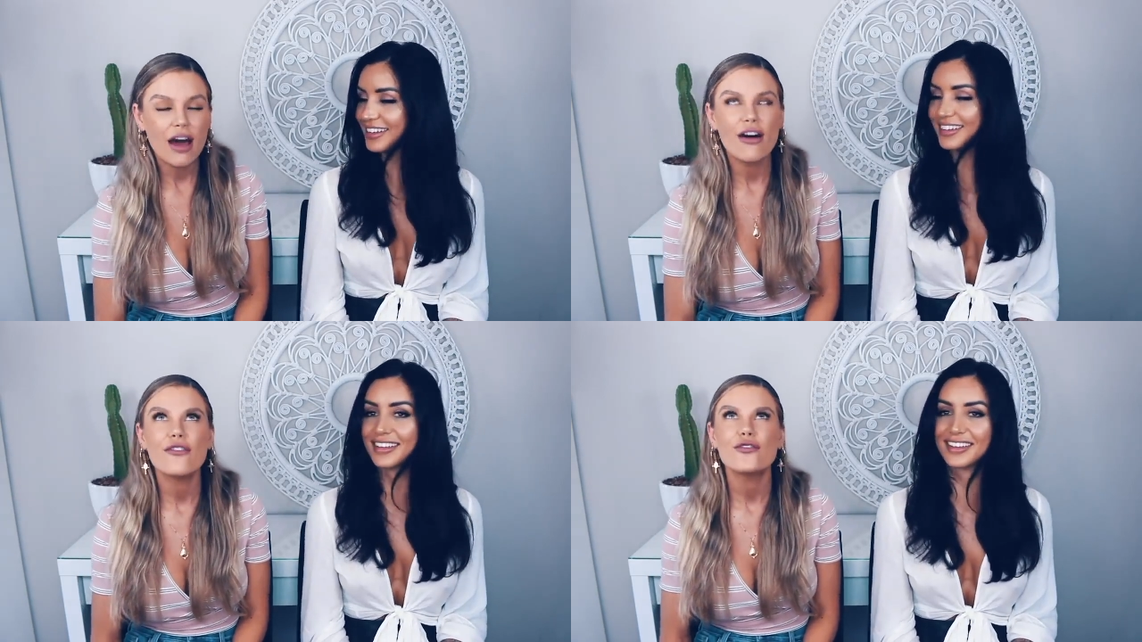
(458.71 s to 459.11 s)

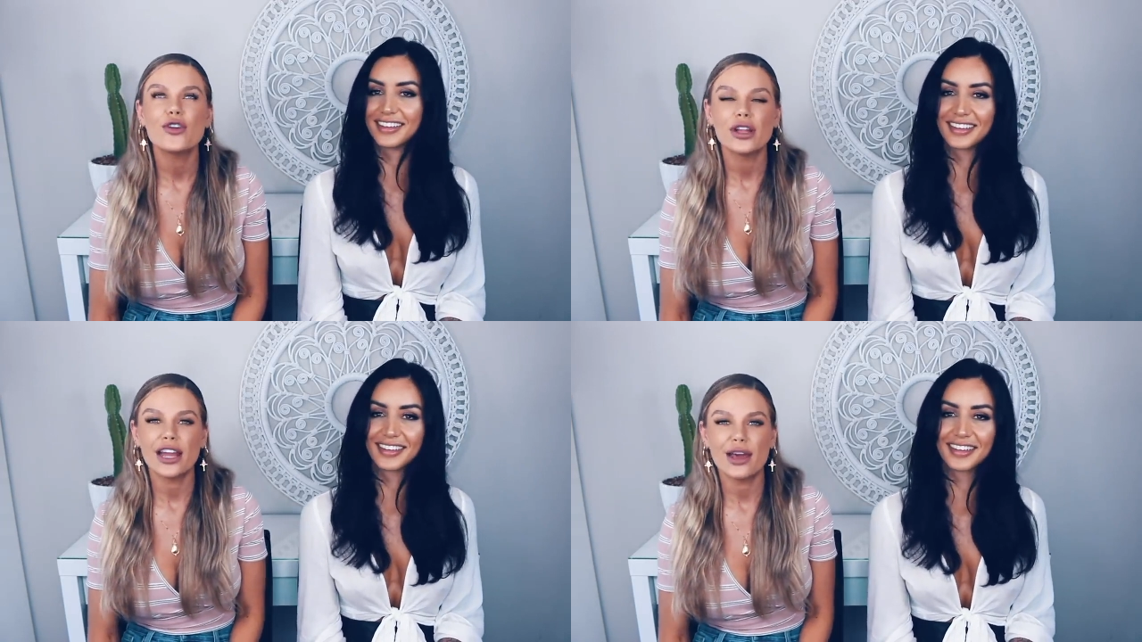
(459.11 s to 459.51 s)
Speaker 1: love
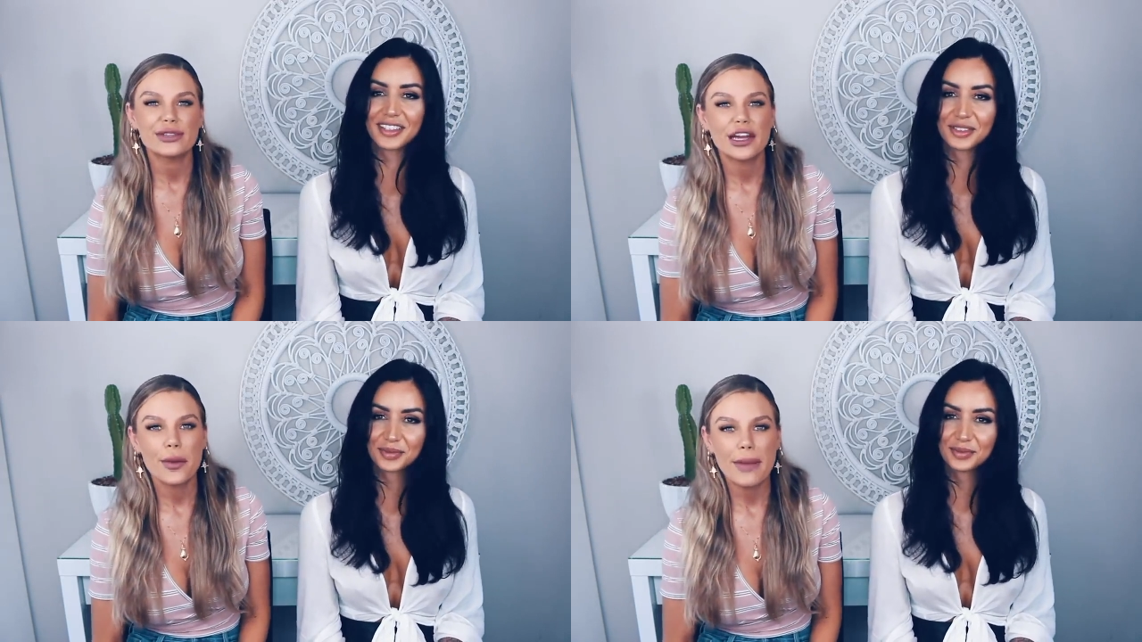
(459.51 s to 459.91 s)
your
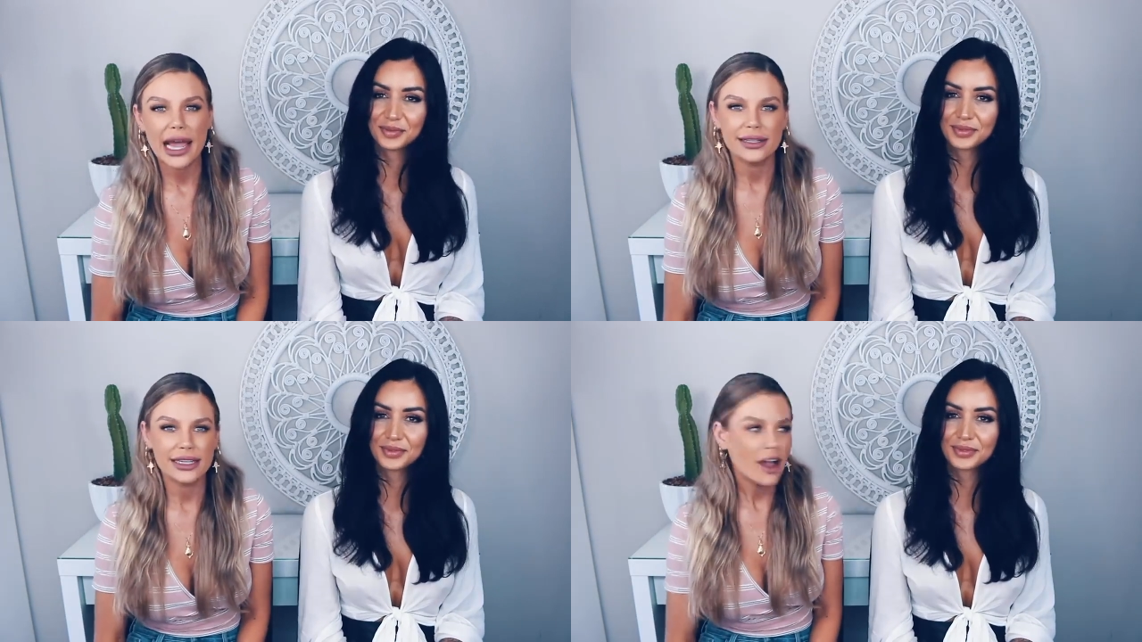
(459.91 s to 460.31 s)
lips. They're
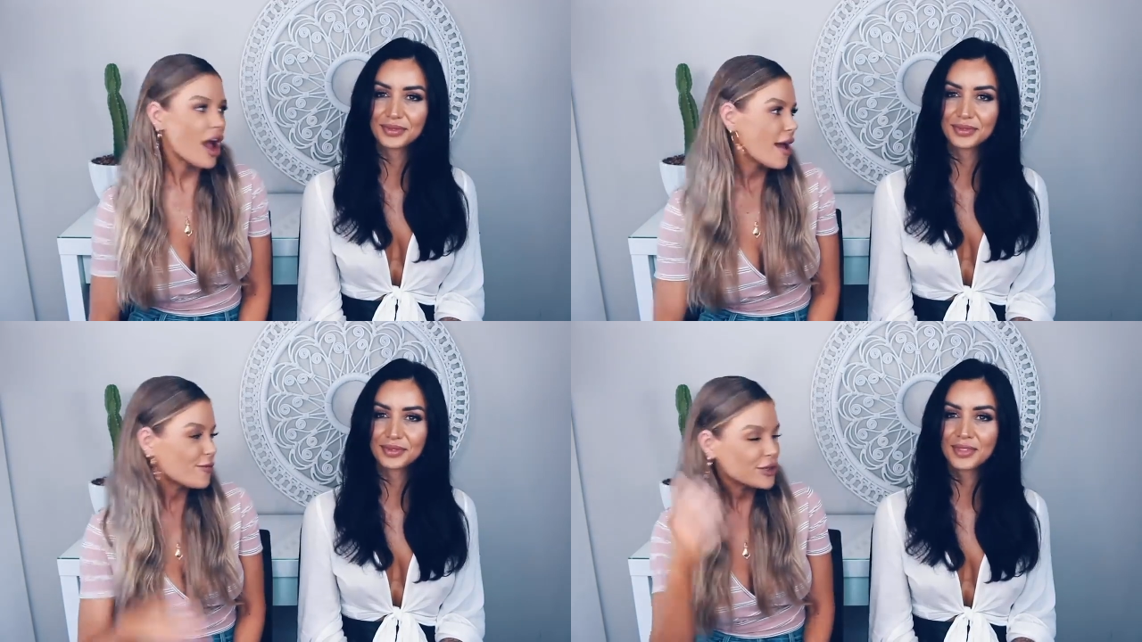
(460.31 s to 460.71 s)
amazing.
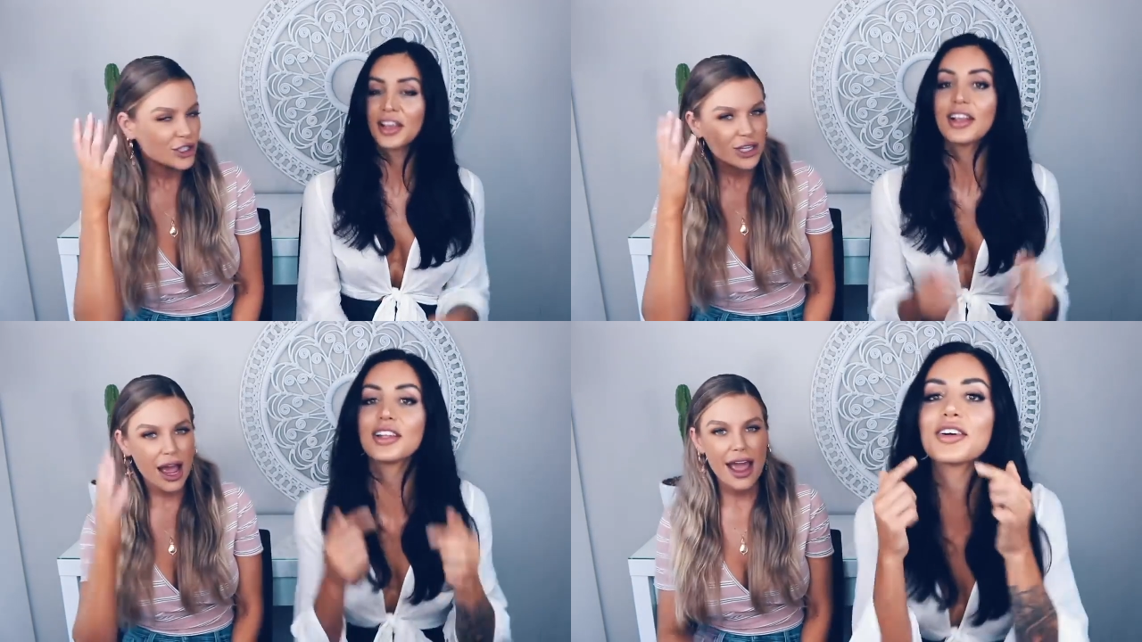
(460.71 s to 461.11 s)
I
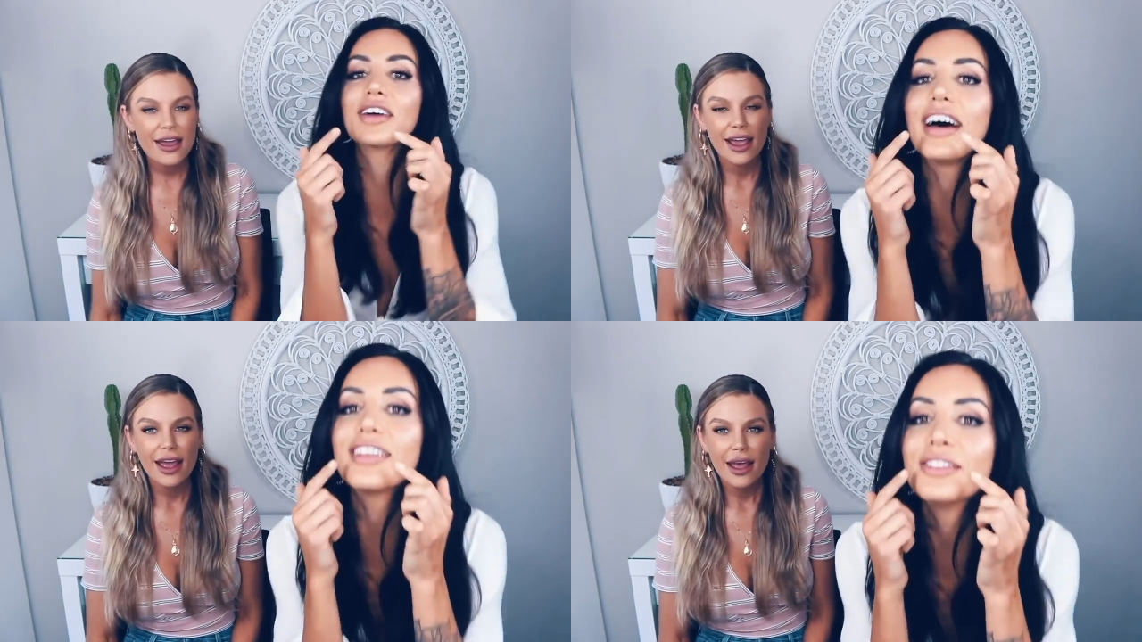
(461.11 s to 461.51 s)
wish. I,
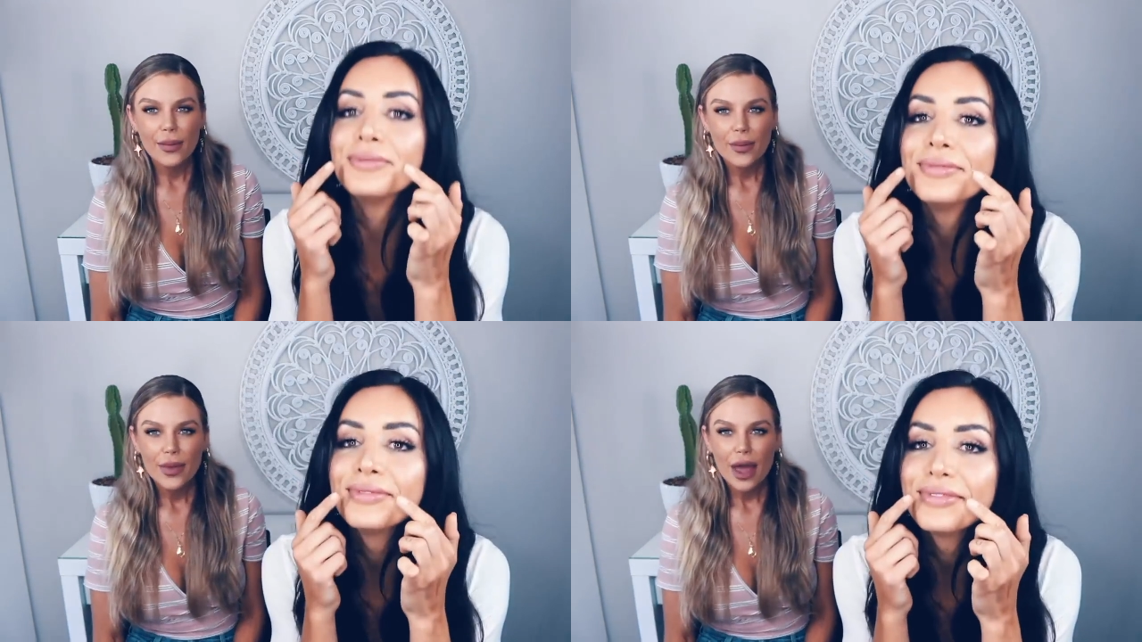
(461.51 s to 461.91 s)
but
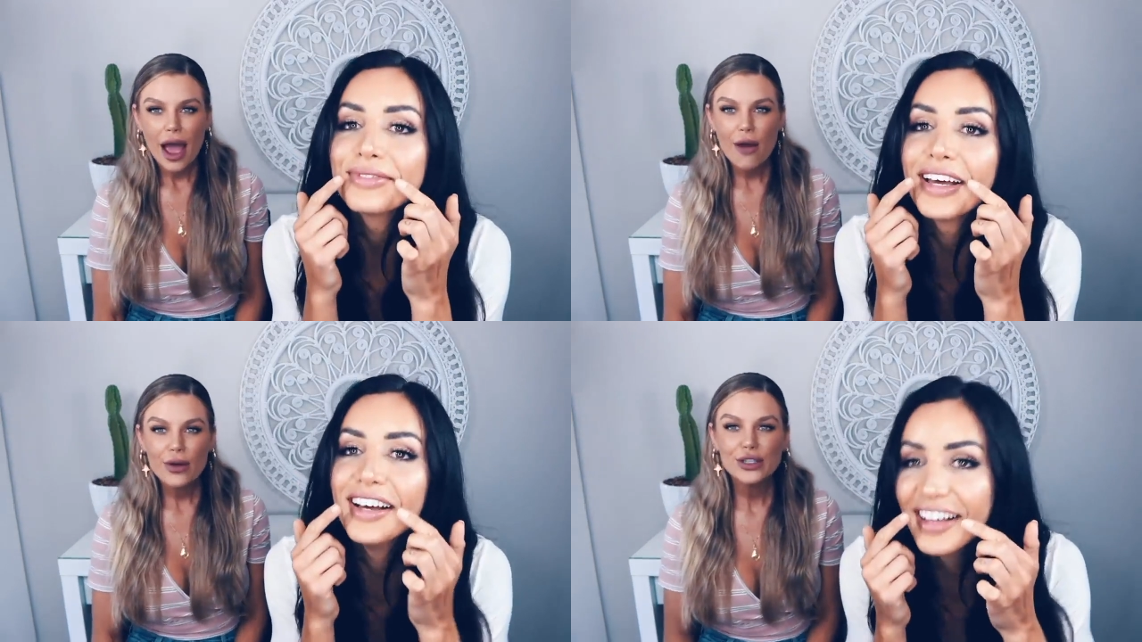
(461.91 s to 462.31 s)
guys.
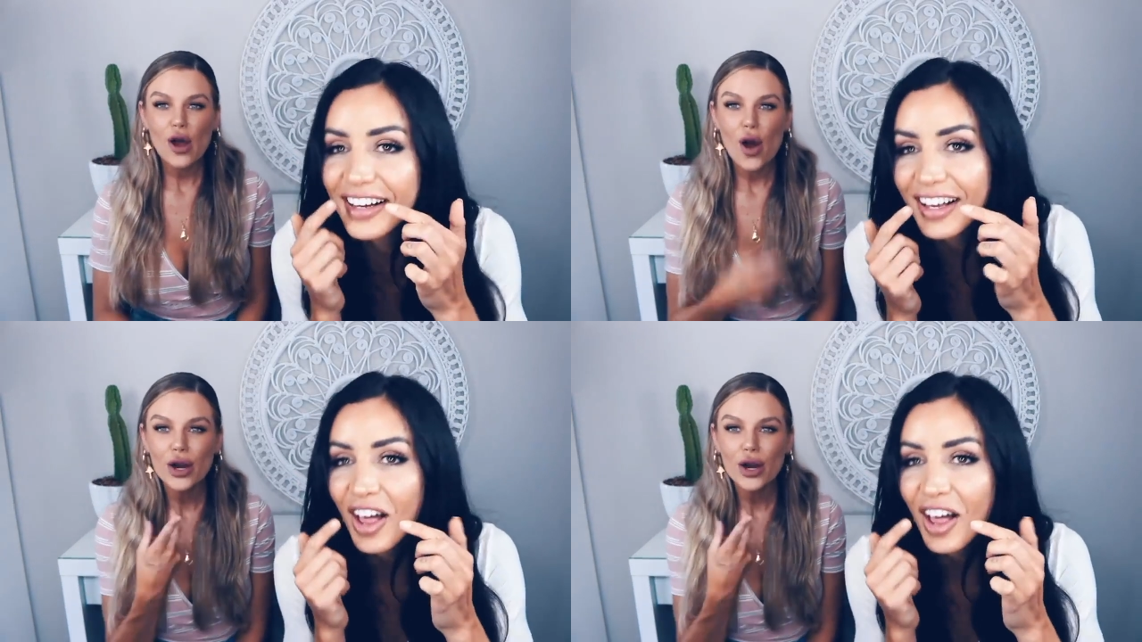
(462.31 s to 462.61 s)
I was